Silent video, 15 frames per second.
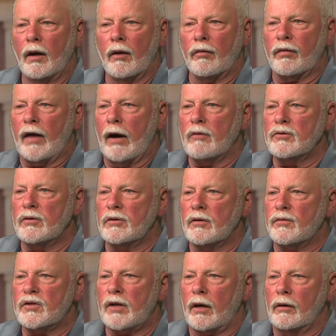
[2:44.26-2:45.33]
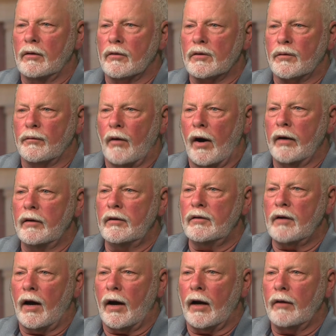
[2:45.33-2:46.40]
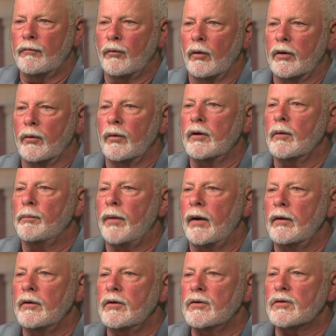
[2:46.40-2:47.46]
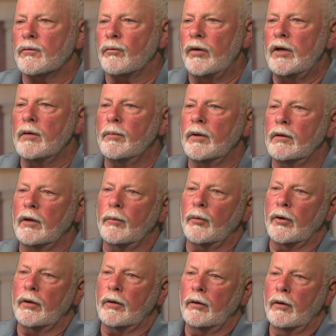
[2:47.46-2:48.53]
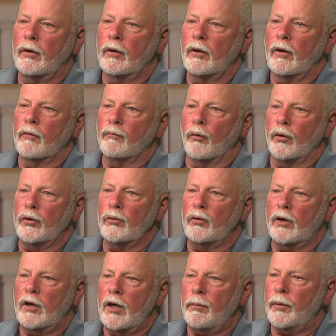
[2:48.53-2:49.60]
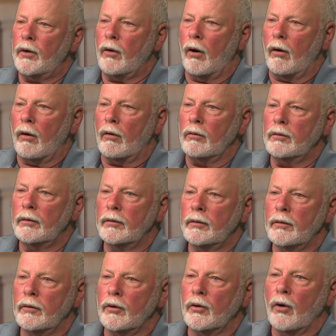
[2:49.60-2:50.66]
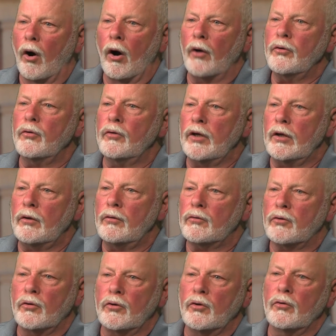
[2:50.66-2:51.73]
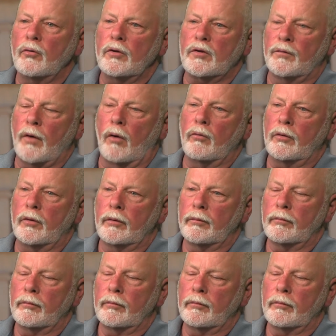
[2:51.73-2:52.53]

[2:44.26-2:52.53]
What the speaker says: Thousands of settlers fought and died for their independence, freedom, and liberty. For you to keep it all you need to do is vote.